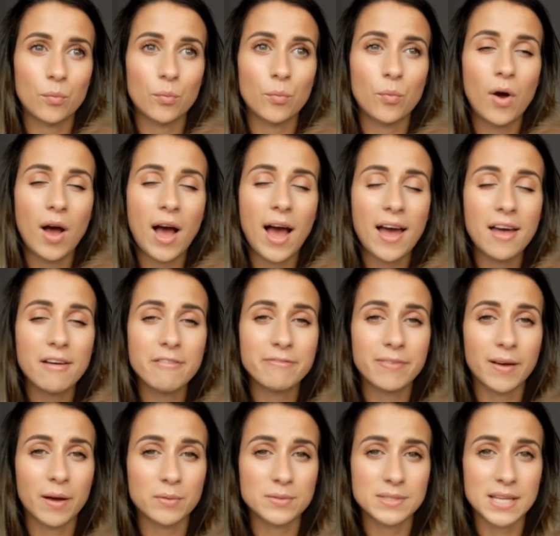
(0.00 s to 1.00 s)
what I have
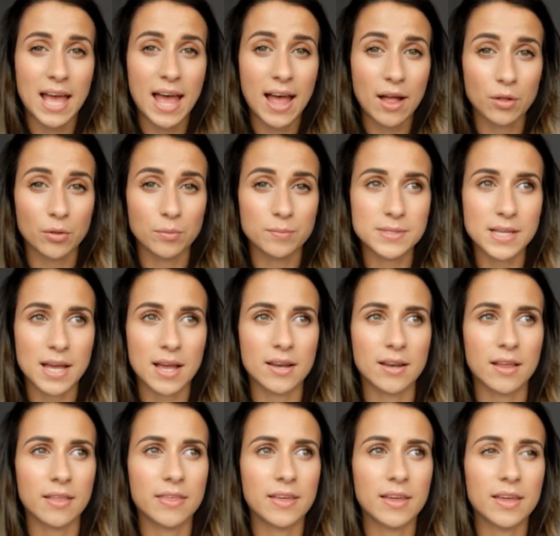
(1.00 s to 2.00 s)
found helped,
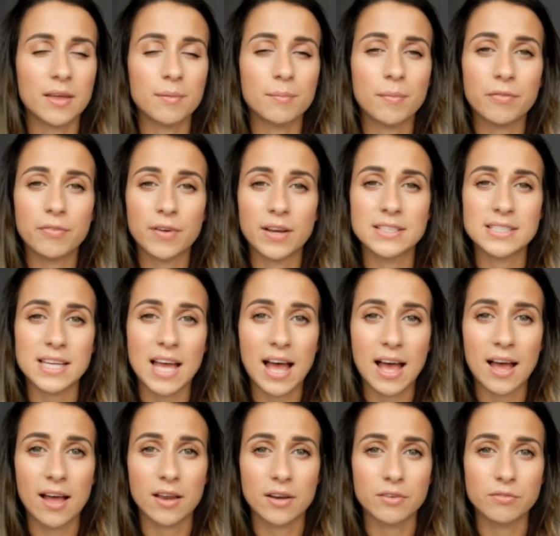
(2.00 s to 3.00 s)
and I think my friend
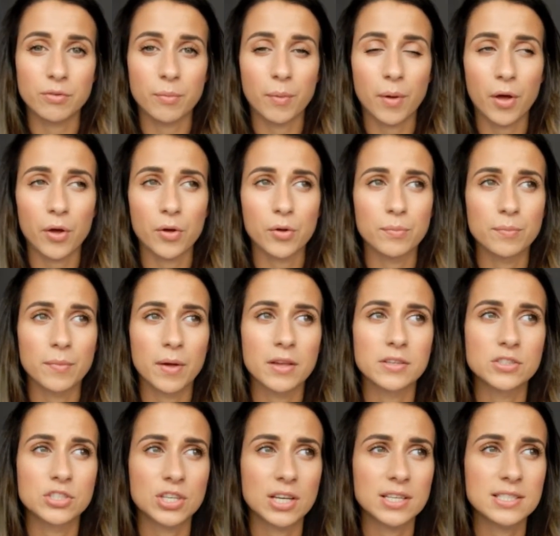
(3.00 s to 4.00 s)
Anne from home
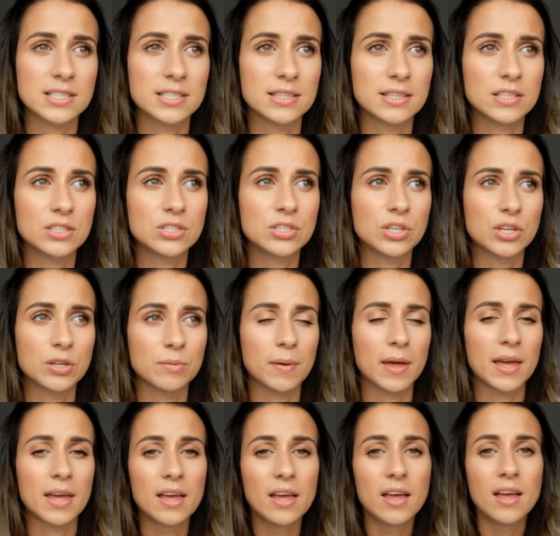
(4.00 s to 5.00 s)
has suggested this to
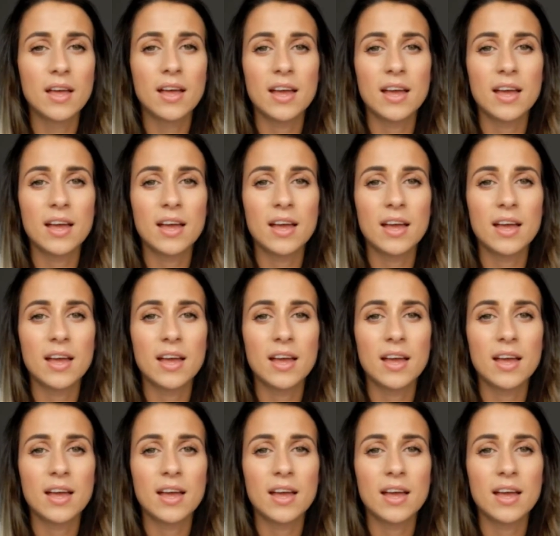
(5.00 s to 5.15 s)
me,